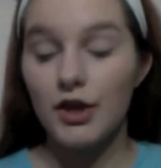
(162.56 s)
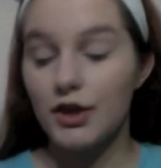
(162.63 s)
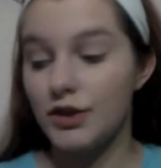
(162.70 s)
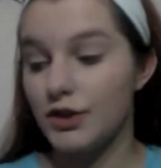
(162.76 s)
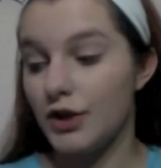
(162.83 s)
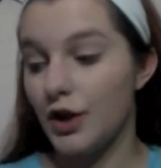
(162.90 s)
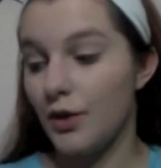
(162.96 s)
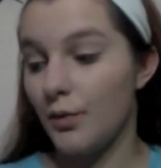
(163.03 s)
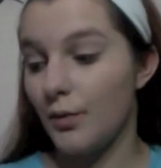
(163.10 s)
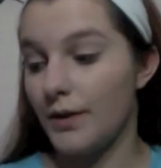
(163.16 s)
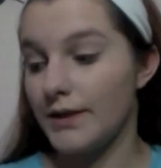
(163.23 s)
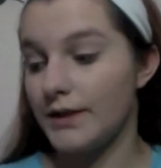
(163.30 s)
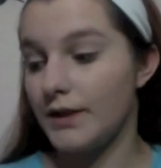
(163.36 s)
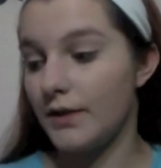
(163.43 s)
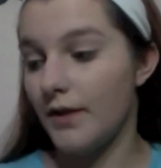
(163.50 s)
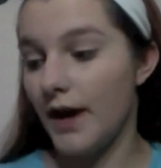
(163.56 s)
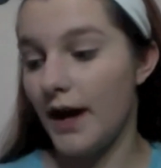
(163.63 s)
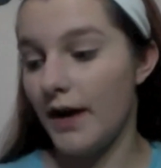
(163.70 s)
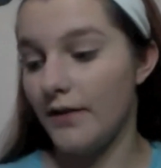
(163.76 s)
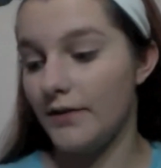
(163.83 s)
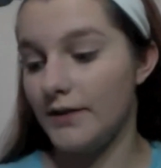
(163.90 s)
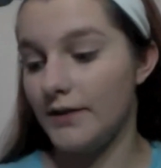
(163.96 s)
So once you
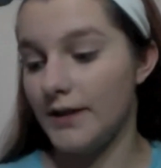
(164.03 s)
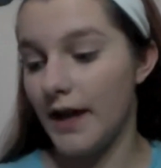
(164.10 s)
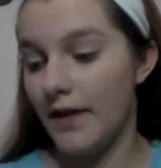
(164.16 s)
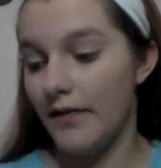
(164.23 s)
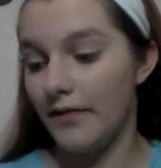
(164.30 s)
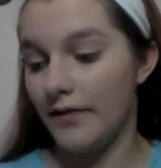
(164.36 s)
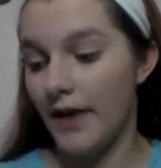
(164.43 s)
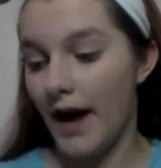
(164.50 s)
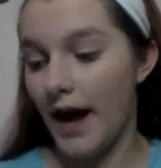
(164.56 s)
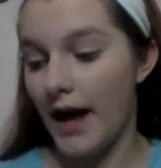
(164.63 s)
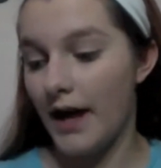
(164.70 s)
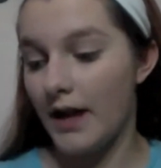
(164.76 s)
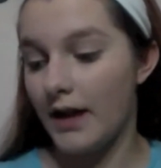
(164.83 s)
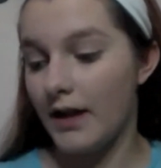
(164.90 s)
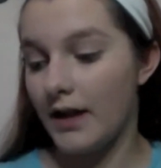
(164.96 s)
have done that,